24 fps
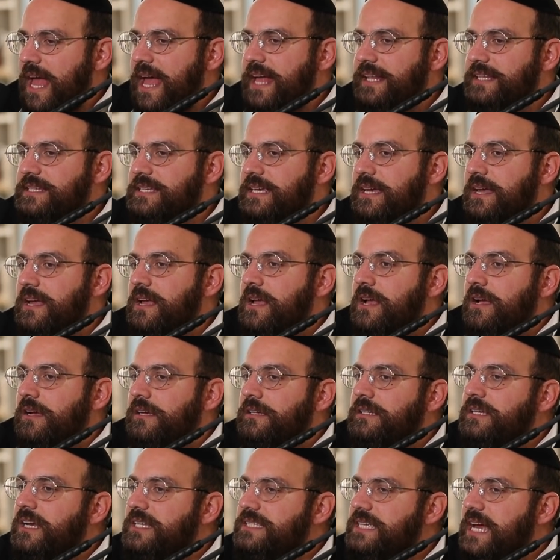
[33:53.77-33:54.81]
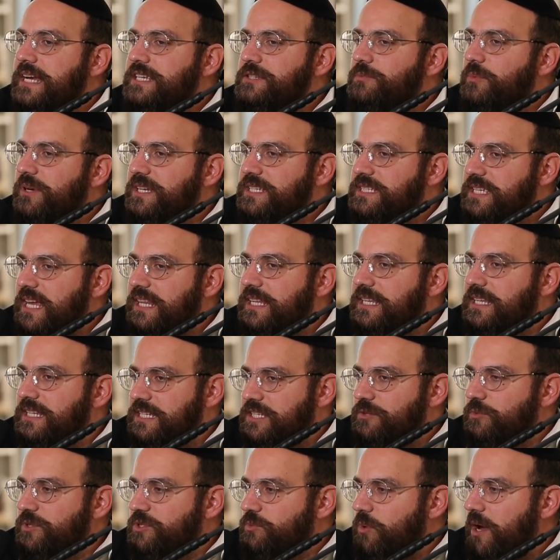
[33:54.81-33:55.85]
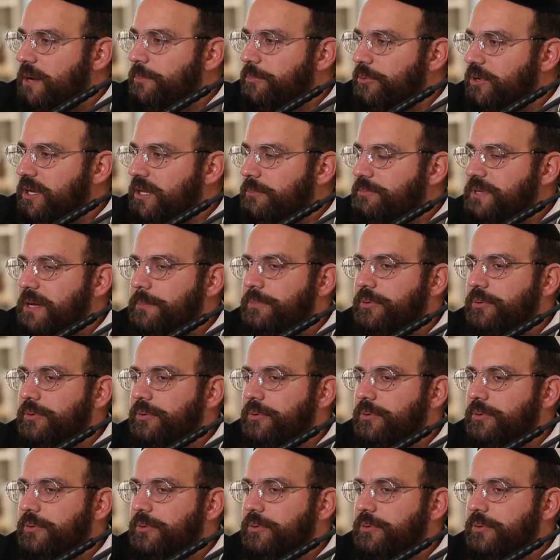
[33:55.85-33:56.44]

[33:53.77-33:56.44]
And yes, I just want to say that this is the reason why I brought up that